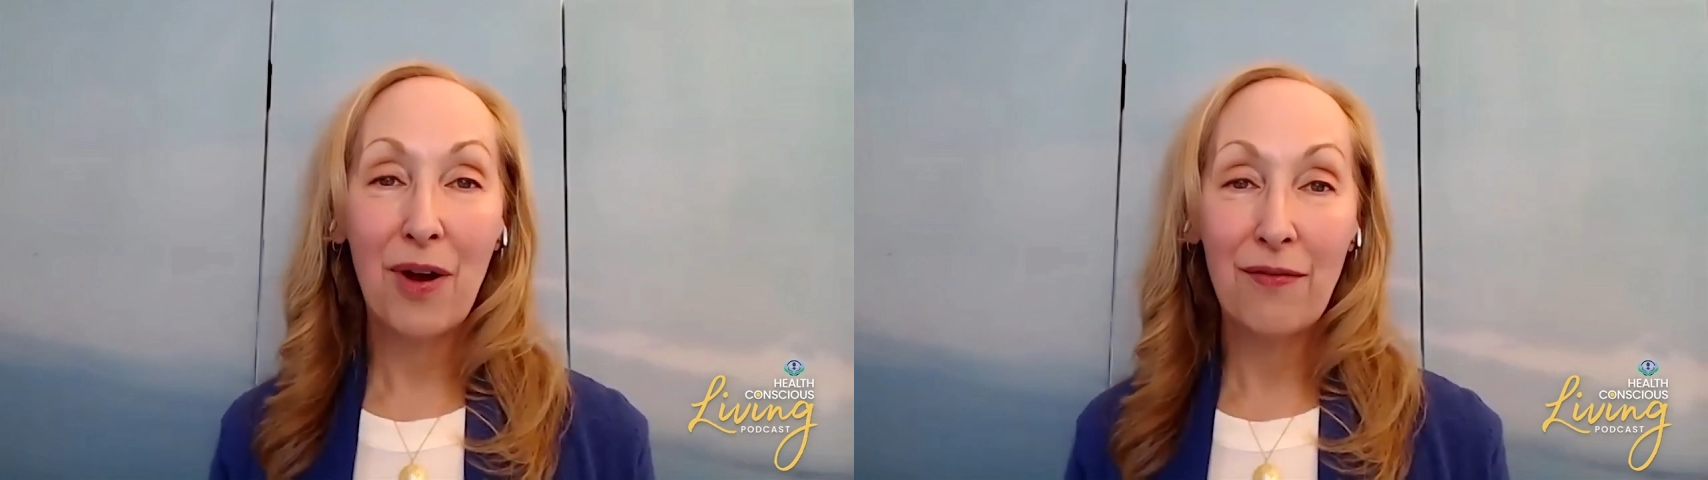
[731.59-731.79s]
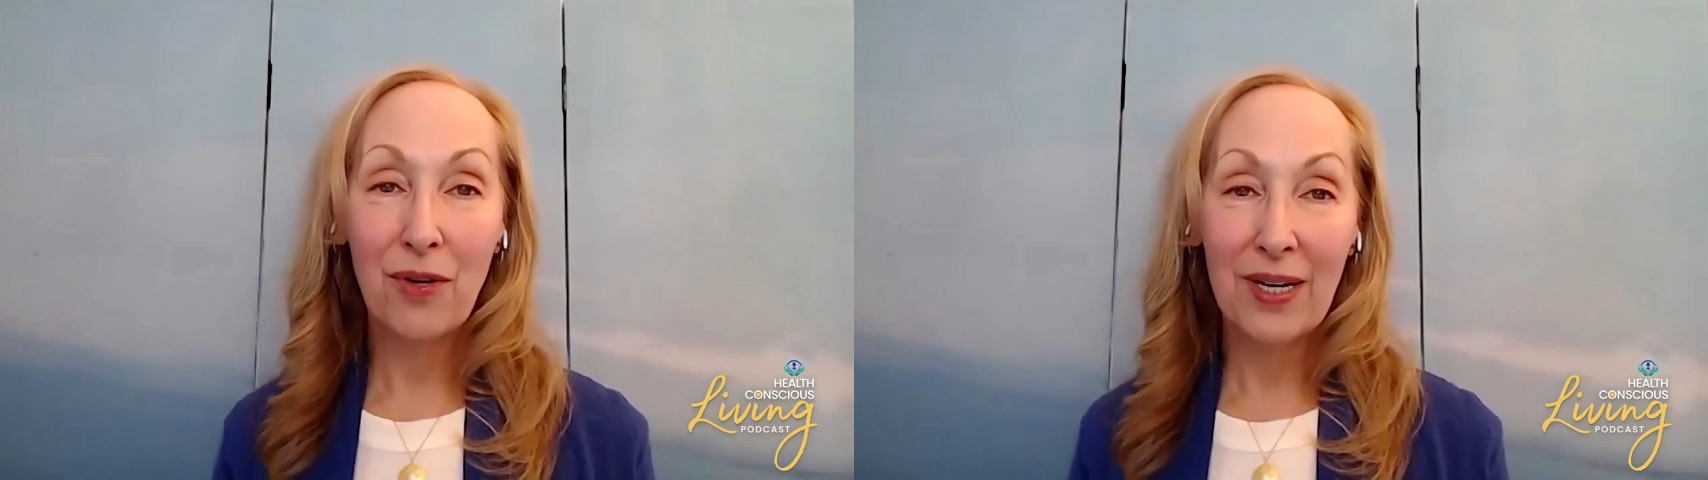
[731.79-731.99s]

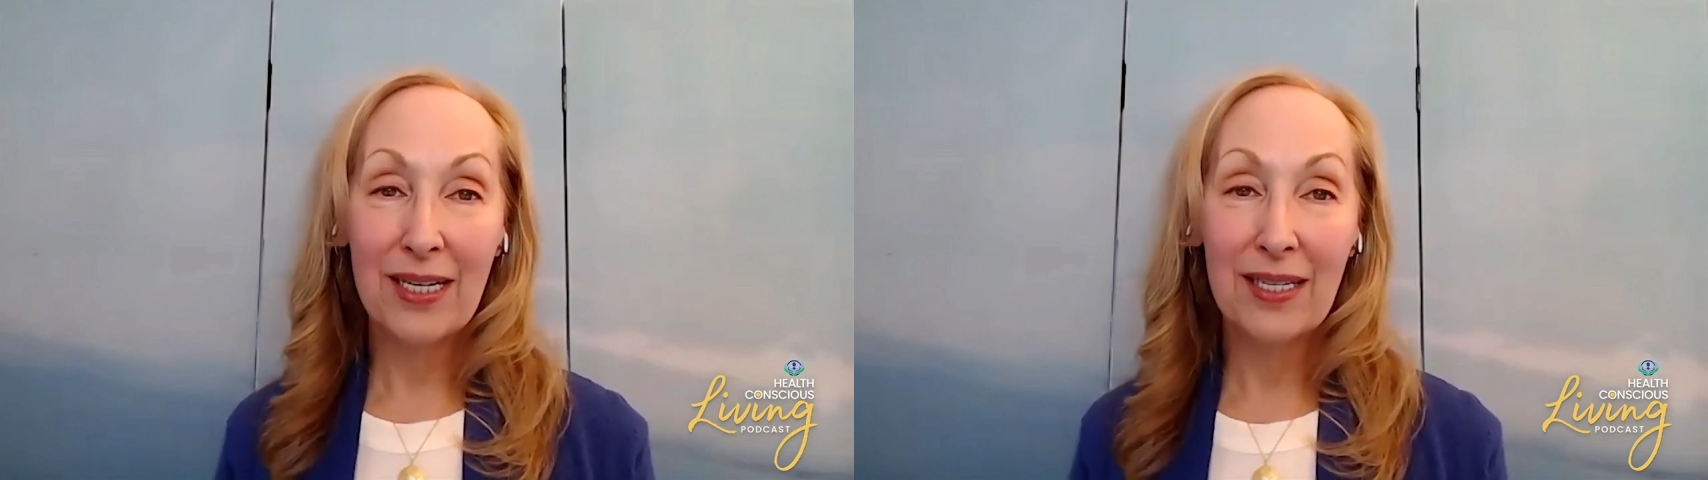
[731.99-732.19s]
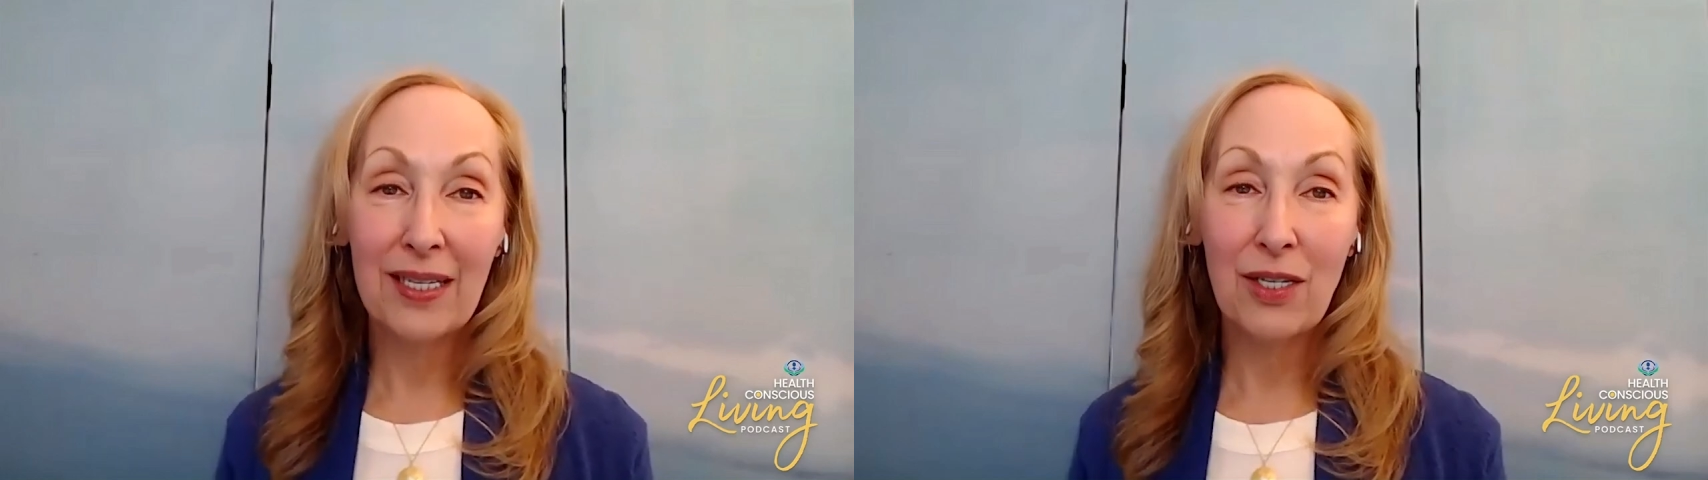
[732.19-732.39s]
of your
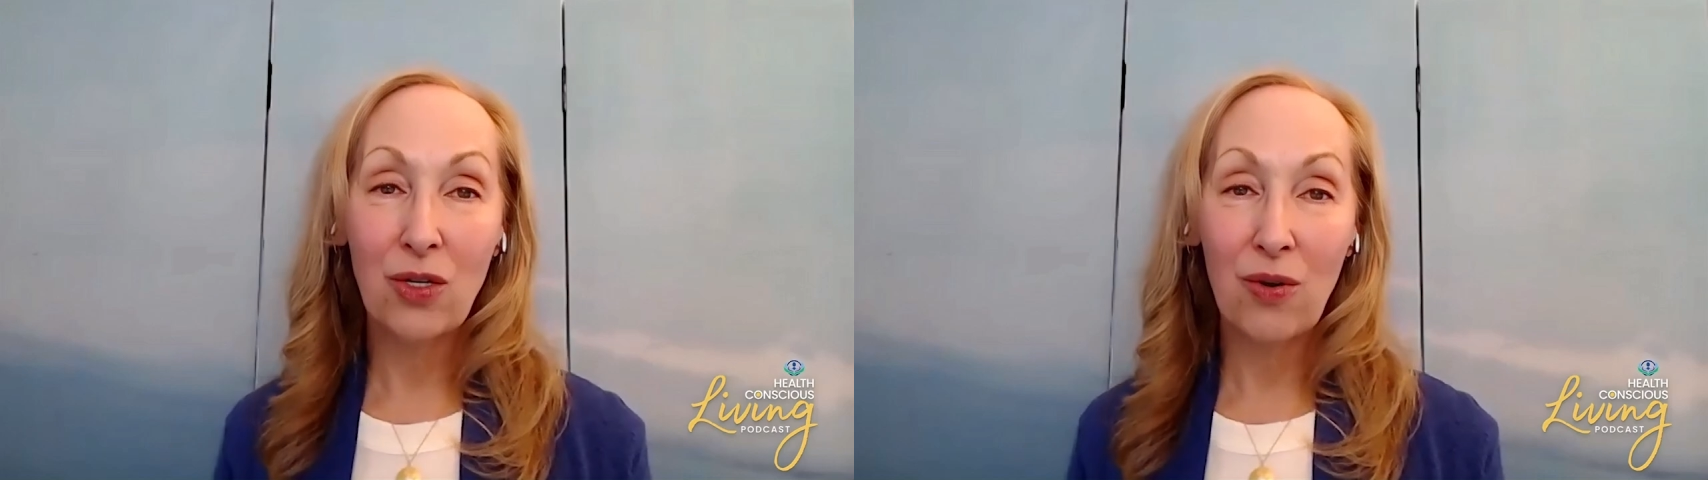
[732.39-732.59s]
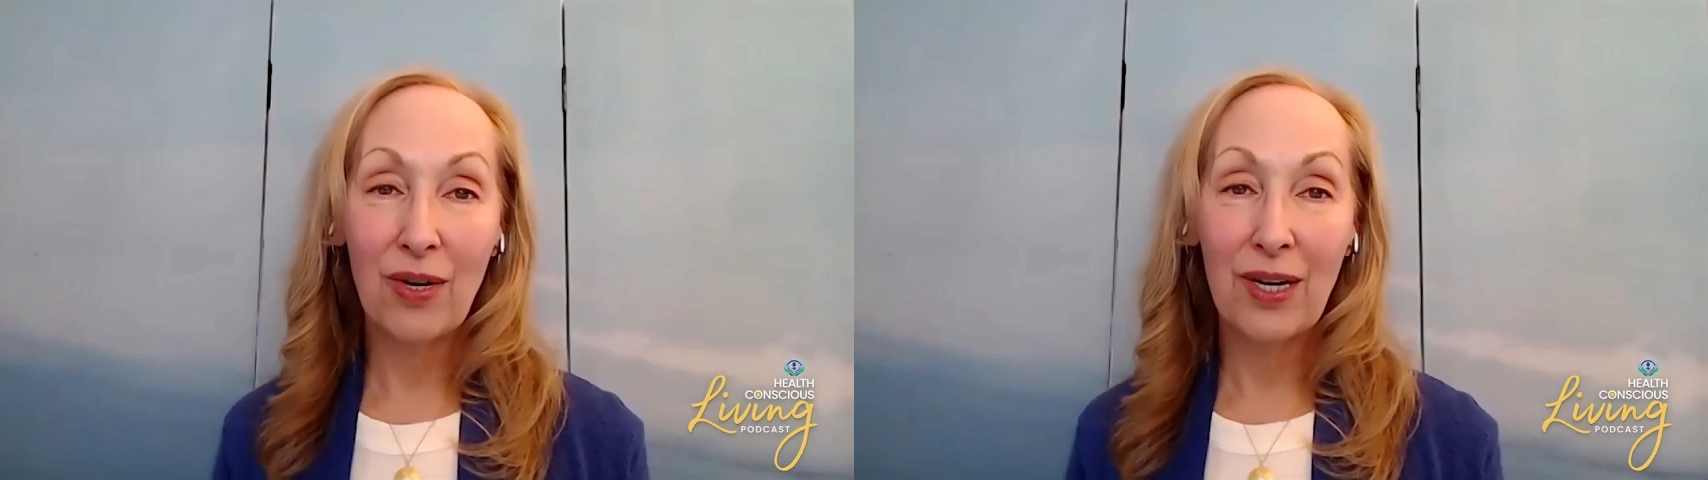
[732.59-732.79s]
healing
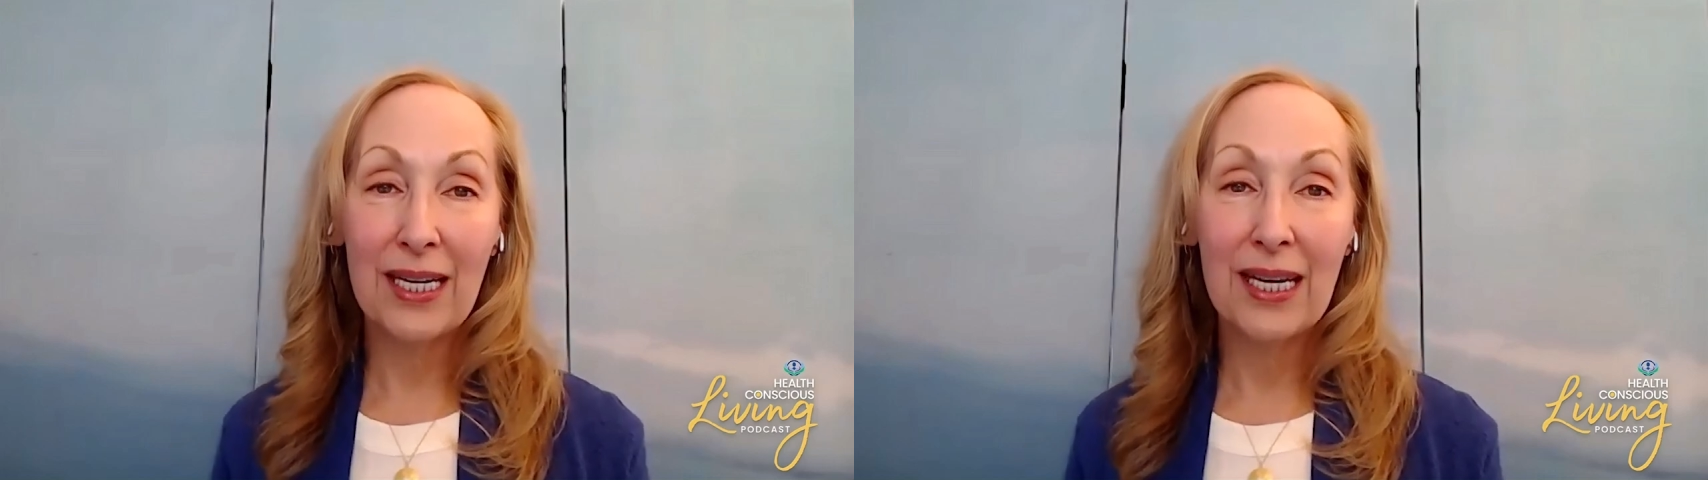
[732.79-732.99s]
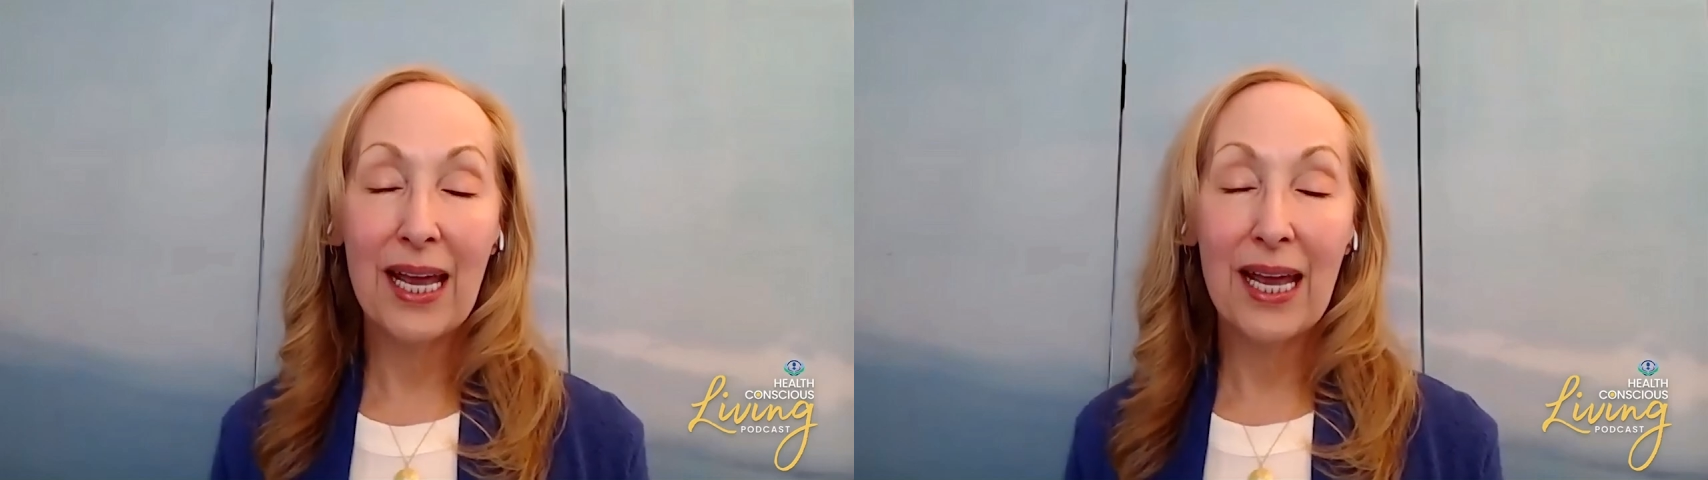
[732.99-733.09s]
journey